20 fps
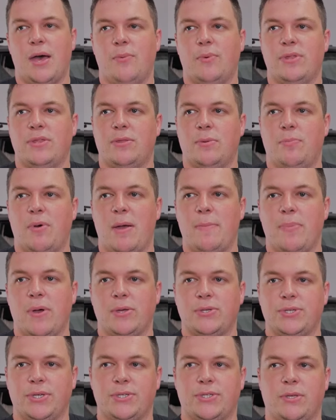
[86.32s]
with the
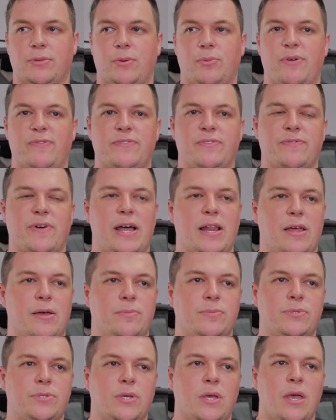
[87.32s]
Brembo system that we've
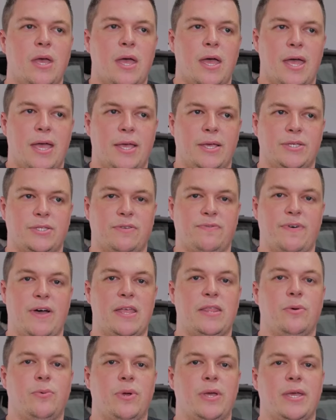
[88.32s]
developed is the
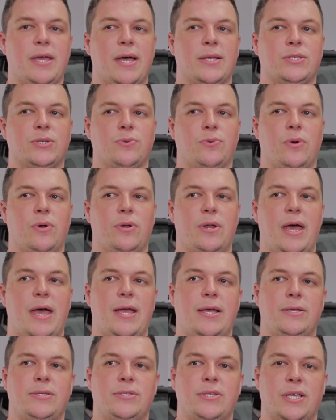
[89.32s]
fact that we get to run
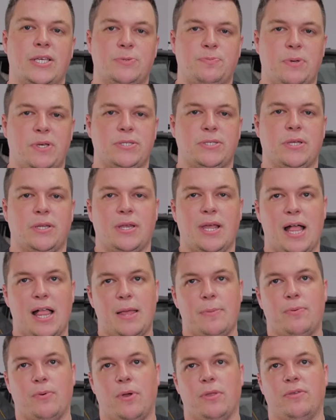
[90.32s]
a 6-piston
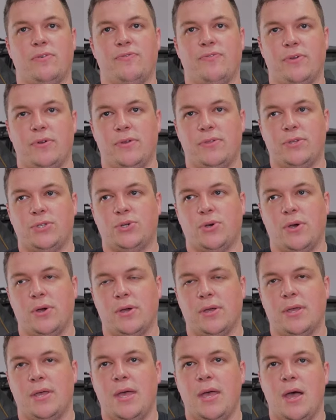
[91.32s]
caliper on the front of the
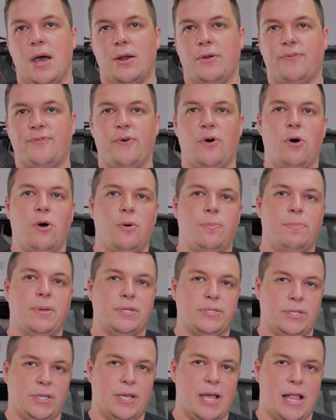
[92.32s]
truck and a
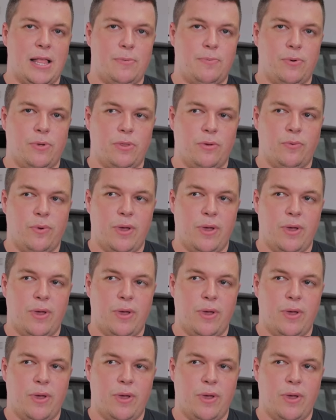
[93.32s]
4-piston caliper at the